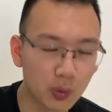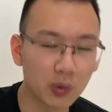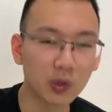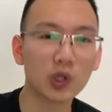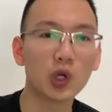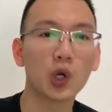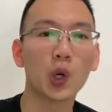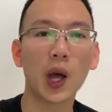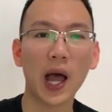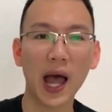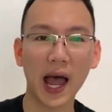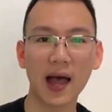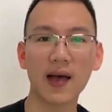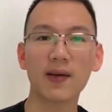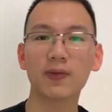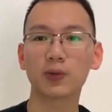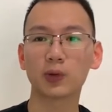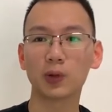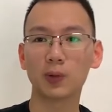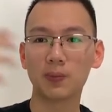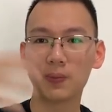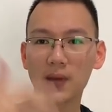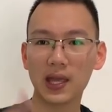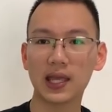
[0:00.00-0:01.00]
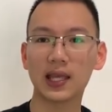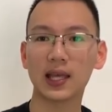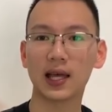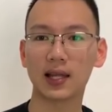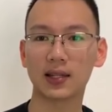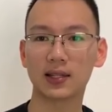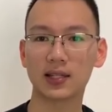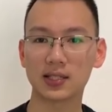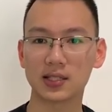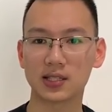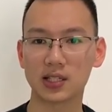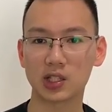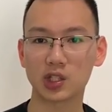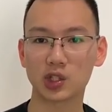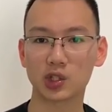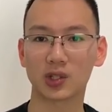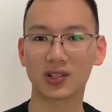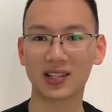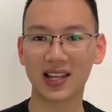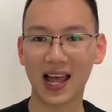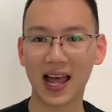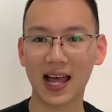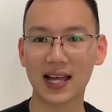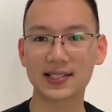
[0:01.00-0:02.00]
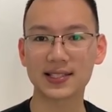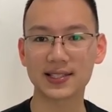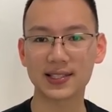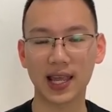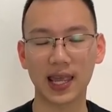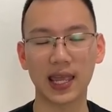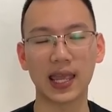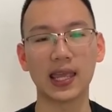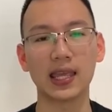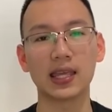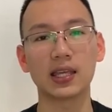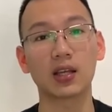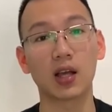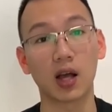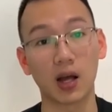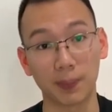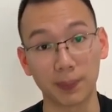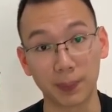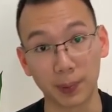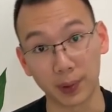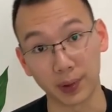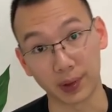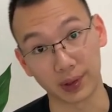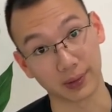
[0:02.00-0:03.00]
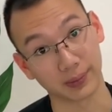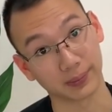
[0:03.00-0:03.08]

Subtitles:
You have to make a decision as a couple.